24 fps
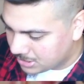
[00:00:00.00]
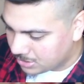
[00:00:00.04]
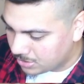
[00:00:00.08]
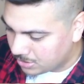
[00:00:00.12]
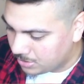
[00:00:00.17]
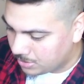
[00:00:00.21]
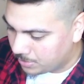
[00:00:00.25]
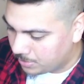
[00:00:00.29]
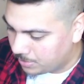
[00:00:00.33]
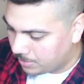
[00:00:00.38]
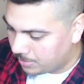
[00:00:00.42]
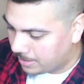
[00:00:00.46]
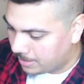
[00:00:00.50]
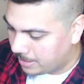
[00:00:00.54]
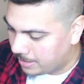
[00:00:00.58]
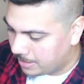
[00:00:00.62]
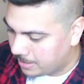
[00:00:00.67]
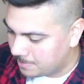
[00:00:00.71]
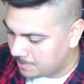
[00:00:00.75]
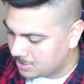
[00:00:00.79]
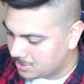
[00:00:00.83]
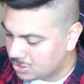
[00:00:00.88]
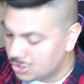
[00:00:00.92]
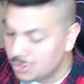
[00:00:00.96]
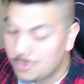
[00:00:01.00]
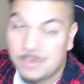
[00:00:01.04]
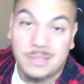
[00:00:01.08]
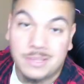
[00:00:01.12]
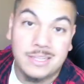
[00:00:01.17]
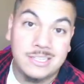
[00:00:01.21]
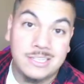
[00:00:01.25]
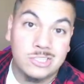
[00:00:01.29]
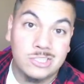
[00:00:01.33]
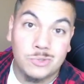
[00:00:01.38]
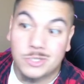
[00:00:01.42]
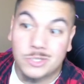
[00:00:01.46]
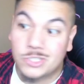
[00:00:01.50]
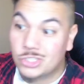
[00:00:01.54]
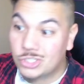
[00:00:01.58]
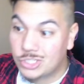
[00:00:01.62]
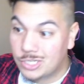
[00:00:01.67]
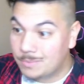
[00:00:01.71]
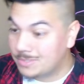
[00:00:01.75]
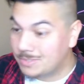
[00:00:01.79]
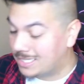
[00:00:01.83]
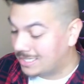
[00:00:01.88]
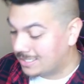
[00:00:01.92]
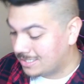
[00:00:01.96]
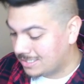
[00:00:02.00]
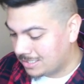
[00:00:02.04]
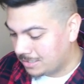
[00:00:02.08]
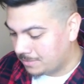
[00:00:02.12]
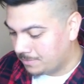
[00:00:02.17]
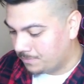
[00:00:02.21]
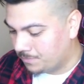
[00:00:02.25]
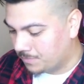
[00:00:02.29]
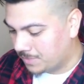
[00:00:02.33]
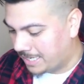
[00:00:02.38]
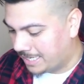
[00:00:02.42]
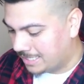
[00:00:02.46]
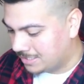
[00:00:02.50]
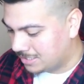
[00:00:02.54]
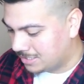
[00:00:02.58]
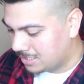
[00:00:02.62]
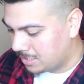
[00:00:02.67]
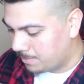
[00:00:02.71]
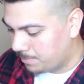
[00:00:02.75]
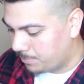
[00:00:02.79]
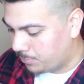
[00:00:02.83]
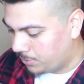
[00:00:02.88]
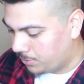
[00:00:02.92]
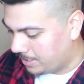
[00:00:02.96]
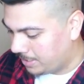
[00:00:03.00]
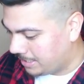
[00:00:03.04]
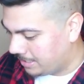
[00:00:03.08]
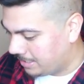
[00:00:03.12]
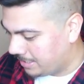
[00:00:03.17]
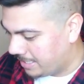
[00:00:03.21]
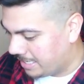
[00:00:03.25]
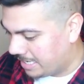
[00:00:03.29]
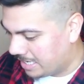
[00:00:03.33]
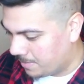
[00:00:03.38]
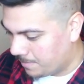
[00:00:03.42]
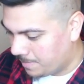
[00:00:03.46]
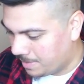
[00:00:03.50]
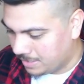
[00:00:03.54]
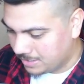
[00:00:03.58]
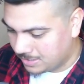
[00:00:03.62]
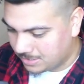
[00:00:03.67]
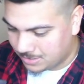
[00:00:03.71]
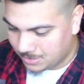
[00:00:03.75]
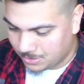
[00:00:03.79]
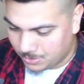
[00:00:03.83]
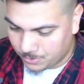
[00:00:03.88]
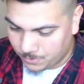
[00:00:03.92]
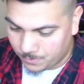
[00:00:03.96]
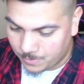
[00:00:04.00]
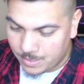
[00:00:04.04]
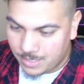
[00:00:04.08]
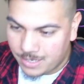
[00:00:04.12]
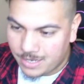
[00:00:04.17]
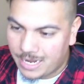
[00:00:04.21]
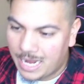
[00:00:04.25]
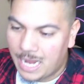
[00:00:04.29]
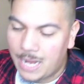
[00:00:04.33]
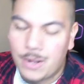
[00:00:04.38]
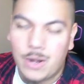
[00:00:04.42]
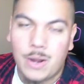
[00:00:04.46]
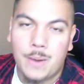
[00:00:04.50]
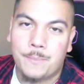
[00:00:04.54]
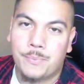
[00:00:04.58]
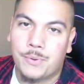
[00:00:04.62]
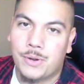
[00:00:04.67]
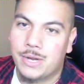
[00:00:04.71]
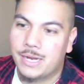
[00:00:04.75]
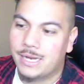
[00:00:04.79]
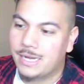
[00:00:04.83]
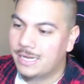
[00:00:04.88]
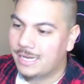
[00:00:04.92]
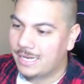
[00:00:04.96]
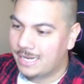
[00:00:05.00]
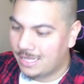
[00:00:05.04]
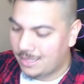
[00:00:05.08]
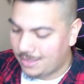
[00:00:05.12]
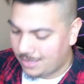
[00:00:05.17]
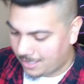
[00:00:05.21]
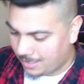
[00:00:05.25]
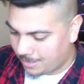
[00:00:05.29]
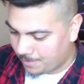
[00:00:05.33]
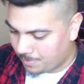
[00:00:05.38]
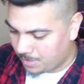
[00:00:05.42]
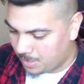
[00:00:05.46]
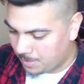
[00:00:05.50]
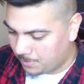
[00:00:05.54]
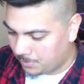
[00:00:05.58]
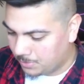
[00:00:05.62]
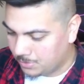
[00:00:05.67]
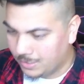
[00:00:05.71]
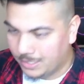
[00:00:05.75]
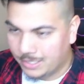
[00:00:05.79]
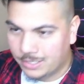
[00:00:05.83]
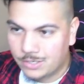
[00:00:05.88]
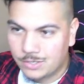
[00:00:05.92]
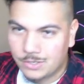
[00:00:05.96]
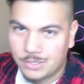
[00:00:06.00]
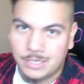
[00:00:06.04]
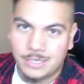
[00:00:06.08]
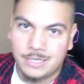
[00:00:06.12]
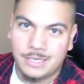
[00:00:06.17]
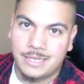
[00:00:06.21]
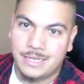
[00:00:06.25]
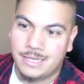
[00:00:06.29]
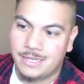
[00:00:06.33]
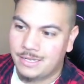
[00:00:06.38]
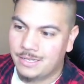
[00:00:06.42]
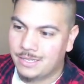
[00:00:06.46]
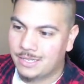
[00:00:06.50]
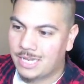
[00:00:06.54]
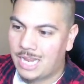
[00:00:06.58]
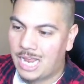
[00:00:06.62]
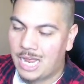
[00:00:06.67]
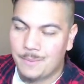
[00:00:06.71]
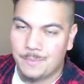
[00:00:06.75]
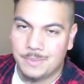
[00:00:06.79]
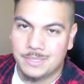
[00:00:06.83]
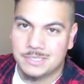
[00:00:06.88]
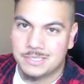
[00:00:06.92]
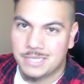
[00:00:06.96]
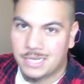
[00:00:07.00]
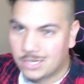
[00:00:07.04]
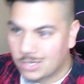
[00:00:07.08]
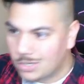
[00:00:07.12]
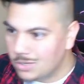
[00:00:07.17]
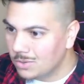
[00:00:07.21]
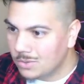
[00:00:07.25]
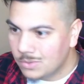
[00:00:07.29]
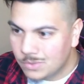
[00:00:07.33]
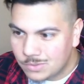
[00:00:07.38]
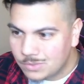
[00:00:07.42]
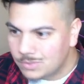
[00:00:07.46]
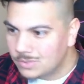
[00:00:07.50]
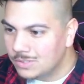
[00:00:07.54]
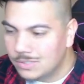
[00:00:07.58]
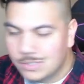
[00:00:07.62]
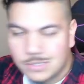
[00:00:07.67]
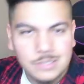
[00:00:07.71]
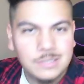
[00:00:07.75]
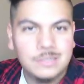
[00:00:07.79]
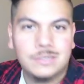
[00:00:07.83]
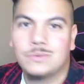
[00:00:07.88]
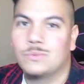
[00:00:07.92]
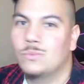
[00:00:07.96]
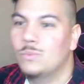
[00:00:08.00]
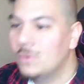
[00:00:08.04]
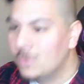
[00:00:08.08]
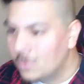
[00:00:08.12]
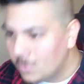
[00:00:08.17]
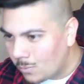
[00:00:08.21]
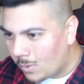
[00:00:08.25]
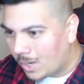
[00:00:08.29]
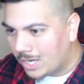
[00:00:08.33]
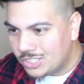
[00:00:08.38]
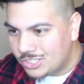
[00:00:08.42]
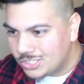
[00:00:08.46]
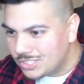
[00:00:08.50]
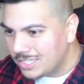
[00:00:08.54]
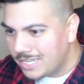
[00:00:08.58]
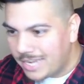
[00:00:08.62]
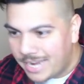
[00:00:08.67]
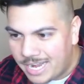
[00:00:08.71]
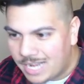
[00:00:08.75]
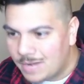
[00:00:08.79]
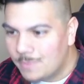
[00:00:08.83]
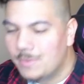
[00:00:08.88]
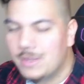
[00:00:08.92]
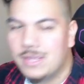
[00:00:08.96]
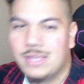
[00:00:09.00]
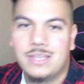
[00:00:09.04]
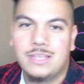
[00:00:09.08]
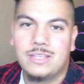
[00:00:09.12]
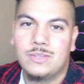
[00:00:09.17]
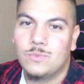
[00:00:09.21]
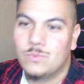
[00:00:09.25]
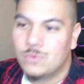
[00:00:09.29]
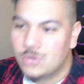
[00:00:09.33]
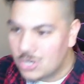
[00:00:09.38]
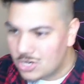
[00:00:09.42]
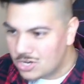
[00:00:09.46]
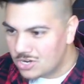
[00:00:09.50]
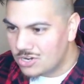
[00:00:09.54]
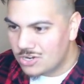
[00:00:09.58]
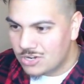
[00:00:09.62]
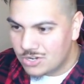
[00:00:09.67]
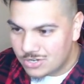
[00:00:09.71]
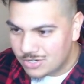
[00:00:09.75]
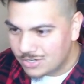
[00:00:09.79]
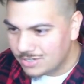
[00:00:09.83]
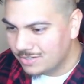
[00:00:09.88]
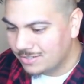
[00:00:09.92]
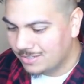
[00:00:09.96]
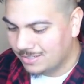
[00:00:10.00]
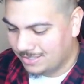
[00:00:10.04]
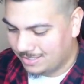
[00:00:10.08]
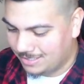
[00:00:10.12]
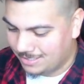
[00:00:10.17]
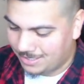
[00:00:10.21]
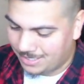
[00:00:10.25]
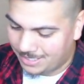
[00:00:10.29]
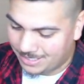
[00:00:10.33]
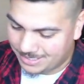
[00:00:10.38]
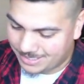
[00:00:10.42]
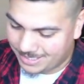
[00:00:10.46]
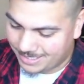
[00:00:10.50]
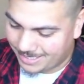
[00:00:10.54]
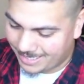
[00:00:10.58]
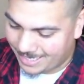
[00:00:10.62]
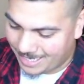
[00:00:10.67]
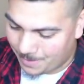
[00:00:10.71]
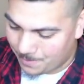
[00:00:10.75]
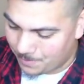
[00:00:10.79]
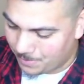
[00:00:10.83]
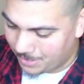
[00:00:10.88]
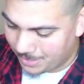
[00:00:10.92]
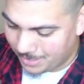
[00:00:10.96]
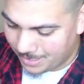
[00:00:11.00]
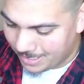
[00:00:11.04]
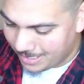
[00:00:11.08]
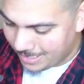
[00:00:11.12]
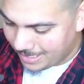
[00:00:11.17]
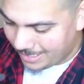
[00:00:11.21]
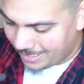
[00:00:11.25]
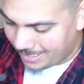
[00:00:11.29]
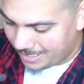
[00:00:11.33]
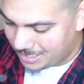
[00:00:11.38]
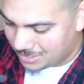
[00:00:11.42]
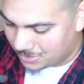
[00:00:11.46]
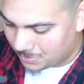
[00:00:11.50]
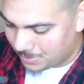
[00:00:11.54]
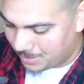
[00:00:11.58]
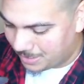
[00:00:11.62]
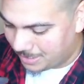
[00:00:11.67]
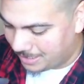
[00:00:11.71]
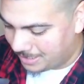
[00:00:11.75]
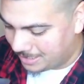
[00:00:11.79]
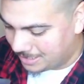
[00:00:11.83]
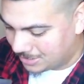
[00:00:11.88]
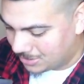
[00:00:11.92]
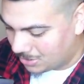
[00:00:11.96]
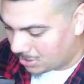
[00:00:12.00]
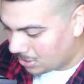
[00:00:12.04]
so uh, I'm assuming they switch ships at some at some point in the anime. So I know I'm probably gonna get a lot of people like in the in the comments like, oh, you wouldn't watch the anime, you nerd, things like that. But it is what it is.